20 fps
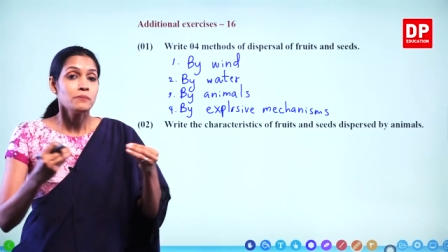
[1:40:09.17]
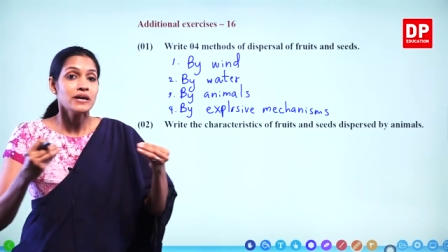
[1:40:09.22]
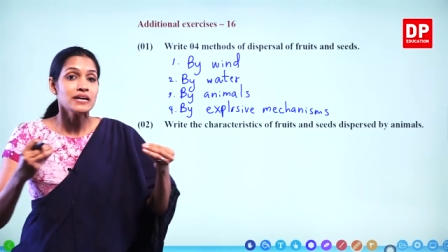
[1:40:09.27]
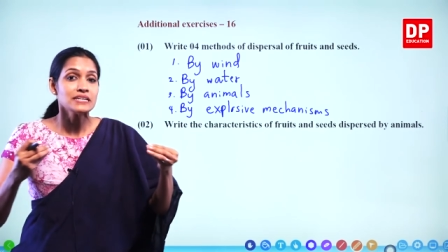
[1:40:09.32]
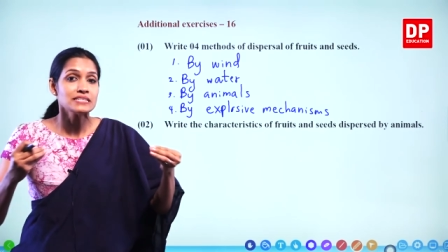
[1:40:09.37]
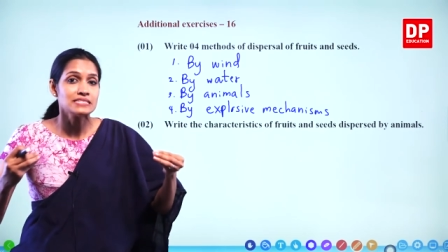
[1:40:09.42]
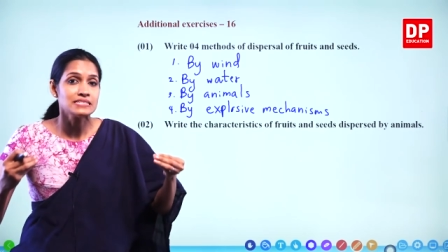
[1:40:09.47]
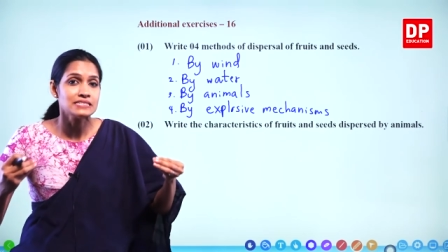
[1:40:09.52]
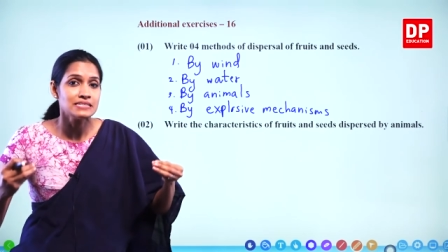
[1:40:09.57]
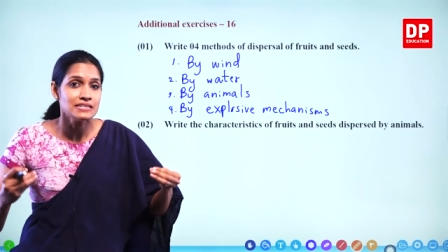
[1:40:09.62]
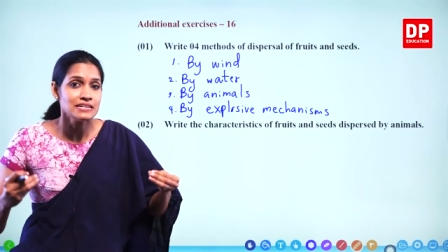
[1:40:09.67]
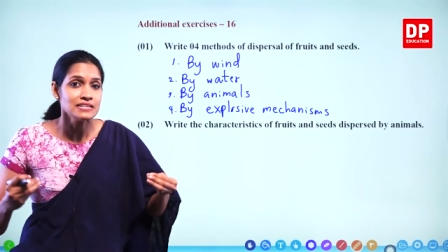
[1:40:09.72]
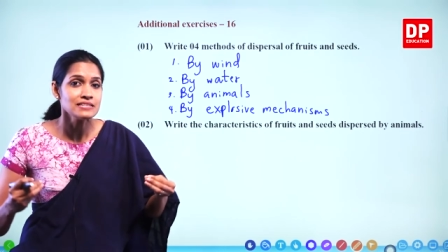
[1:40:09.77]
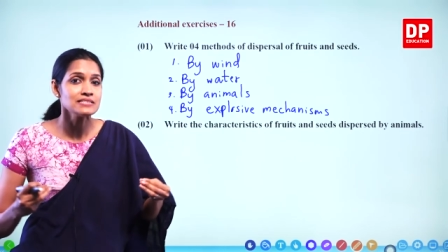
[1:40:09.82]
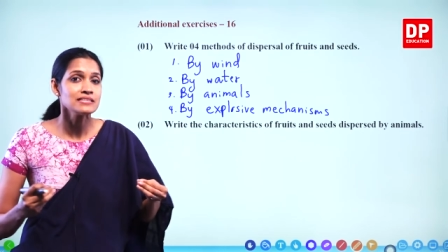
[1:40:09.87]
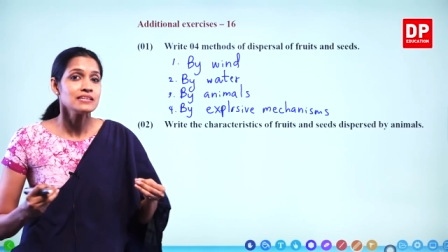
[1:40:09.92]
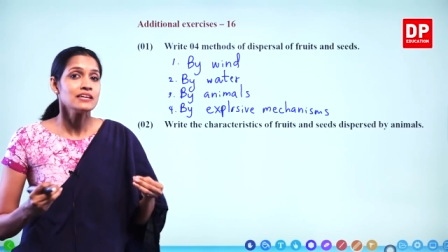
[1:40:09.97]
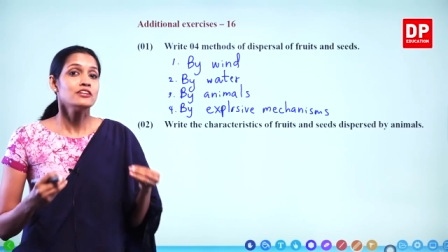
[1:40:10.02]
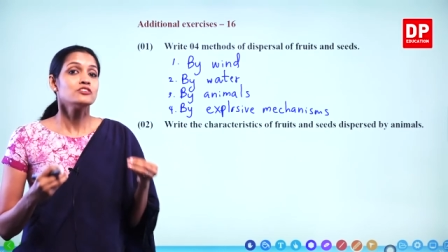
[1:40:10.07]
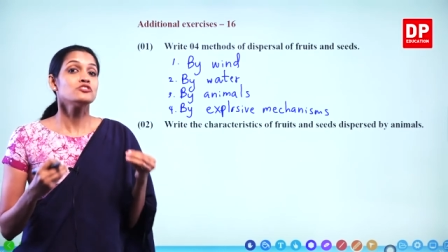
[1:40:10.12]

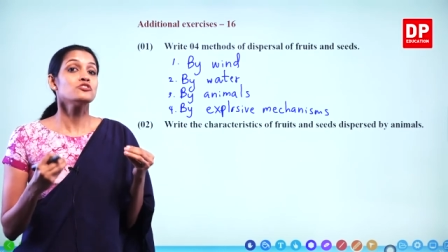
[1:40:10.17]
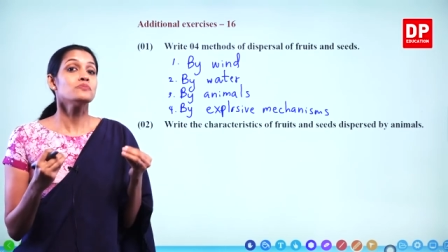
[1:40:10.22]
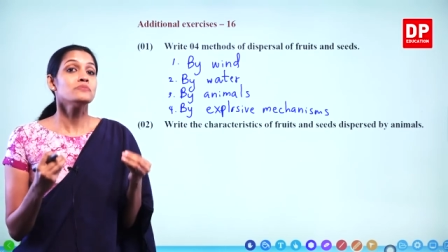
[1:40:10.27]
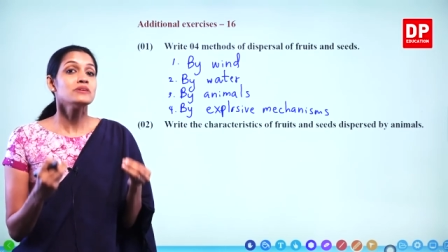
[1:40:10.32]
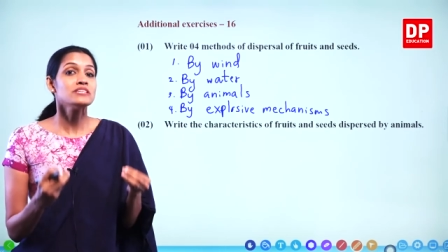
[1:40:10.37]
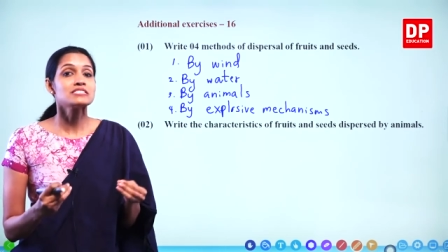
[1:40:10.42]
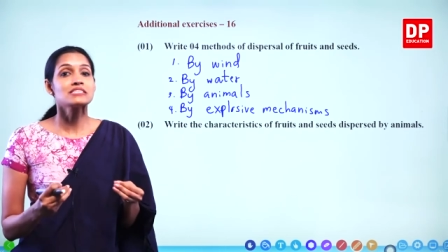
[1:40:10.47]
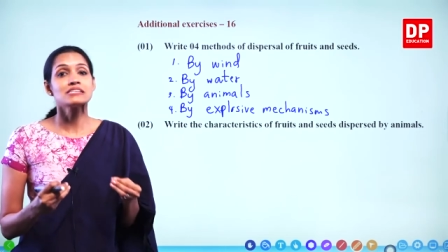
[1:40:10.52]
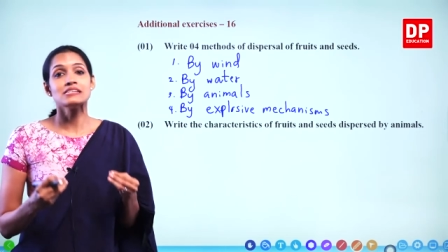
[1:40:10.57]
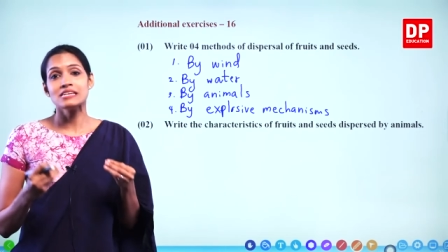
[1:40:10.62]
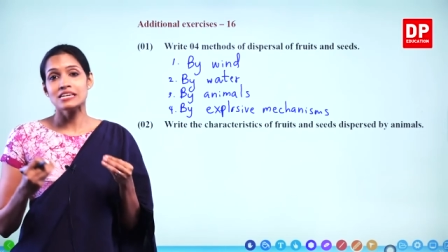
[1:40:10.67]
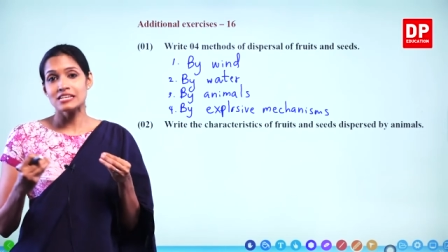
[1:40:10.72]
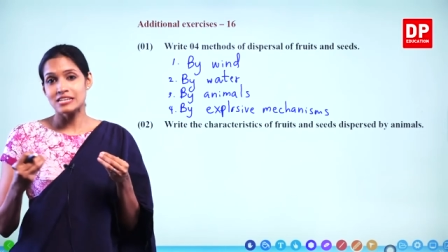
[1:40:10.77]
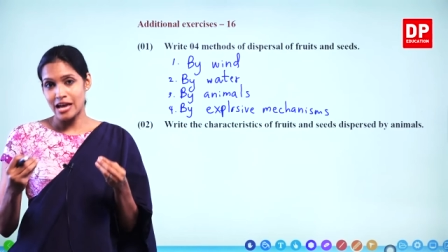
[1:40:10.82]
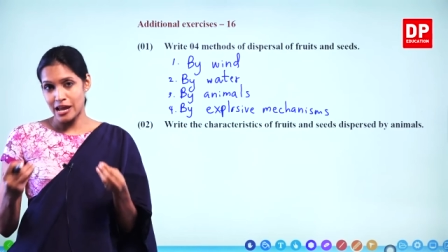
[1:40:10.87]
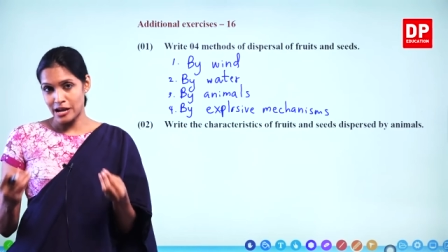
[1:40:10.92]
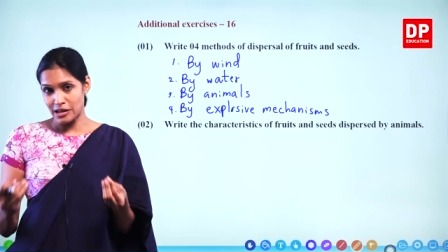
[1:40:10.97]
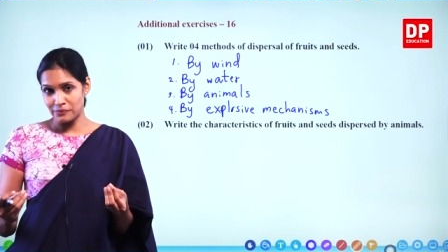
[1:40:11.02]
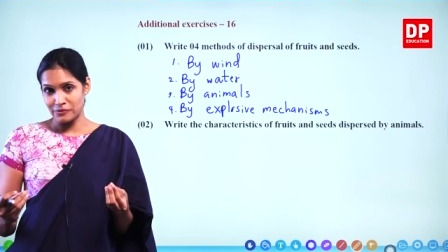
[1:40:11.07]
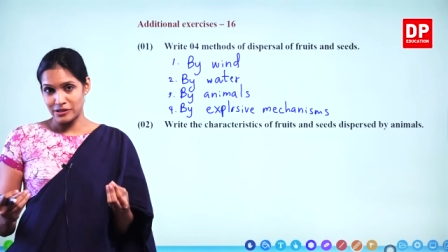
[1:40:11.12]
patterns to mislead
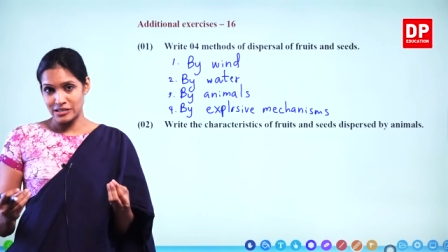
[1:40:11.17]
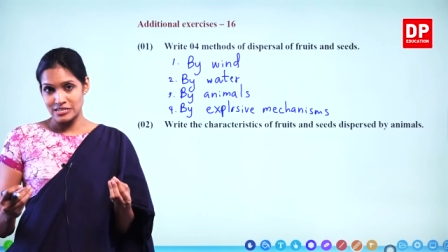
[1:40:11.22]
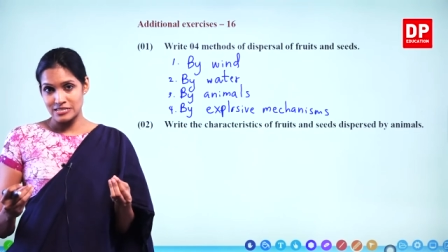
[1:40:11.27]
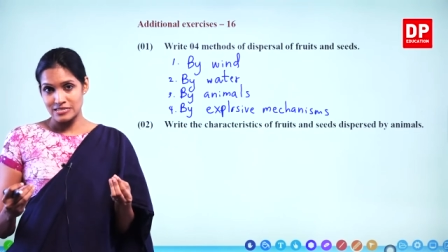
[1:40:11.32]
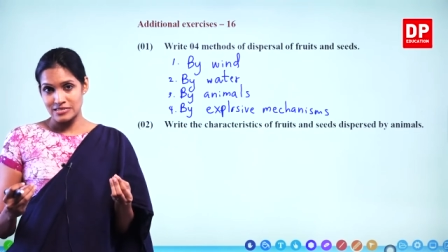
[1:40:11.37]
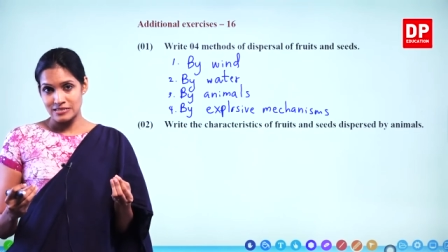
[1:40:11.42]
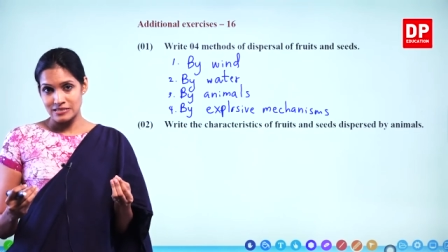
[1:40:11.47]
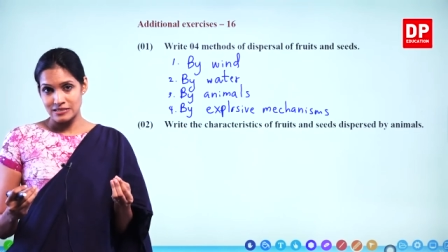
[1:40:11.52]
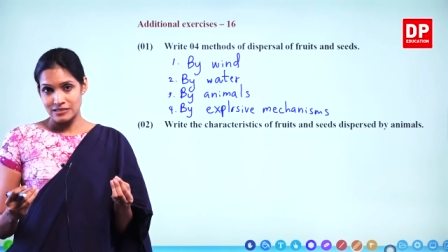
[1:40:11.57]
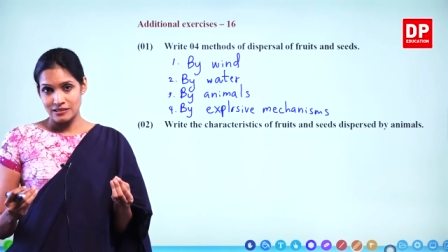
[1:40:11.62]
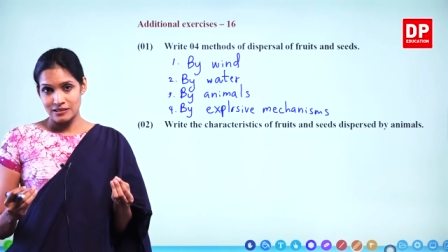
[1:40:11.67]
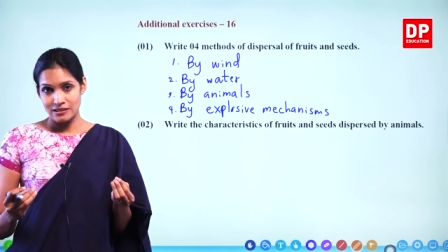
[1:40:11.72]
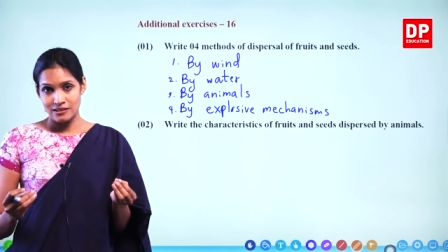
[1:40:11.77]
animals.